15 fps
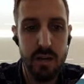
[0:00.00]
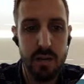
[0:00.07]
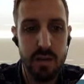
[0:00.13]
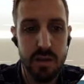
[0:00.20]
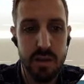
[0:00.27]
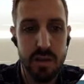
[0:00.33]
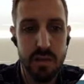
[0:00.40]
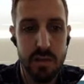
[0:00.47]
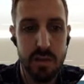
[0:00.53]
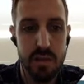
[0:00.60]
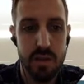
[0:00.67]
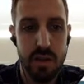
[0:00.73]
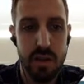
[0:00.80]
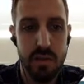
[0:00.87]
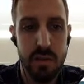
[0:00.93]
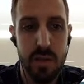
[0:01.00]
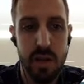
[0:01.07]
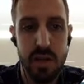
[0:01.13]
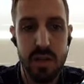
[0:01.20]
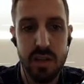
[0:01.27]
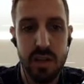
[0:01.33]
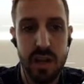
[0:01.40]
So this demonstration
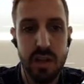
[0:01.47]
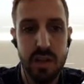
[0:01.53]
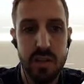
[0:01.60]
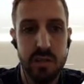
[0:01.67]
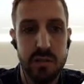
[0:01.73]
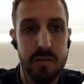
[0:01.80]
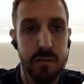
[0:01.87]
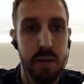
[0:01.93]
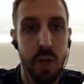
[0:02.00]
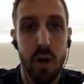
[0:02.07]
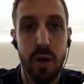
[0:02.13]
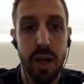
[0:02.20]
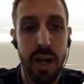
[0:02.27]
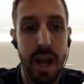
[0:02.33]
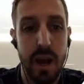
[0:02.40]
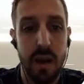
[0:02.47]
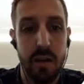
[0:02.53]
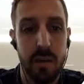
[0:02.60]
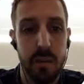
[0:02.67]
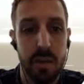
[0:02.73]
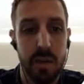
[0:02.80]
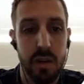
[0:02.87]
page is kind of just floating out in
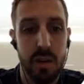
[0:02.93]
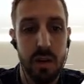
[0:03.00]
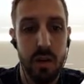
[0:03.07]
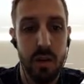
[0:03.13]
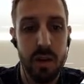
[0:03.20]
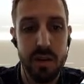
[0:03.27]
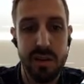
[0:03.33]
the middle of nowhere.